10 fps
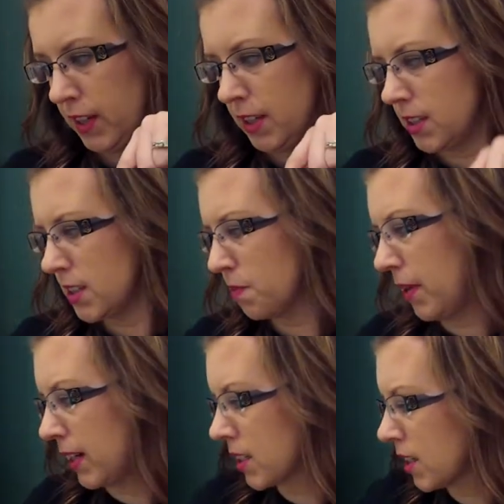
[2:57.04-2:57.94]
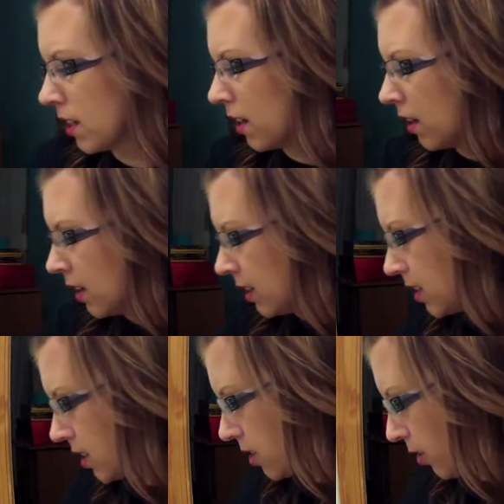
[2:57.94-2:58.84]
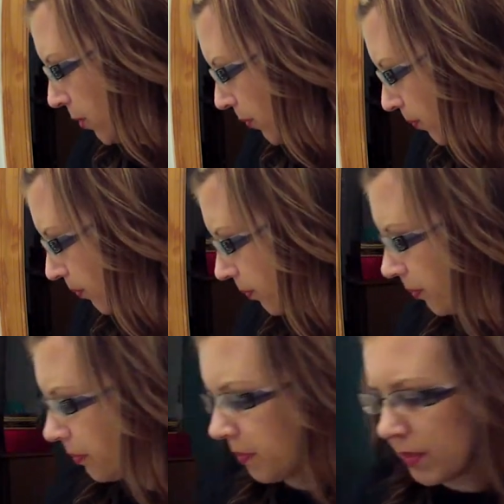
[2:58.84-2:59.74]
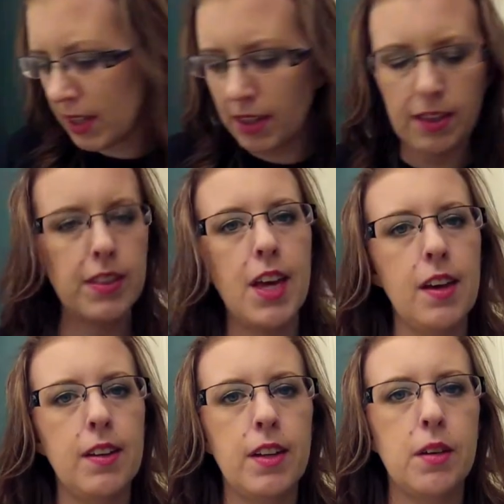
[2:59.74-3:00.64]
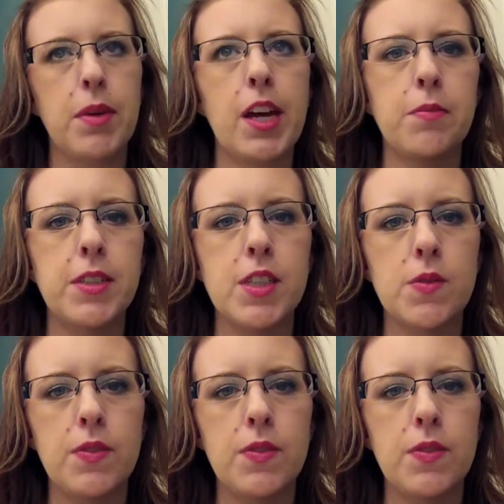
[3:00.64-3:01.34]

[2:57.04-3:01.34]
is, but still. Then in my empties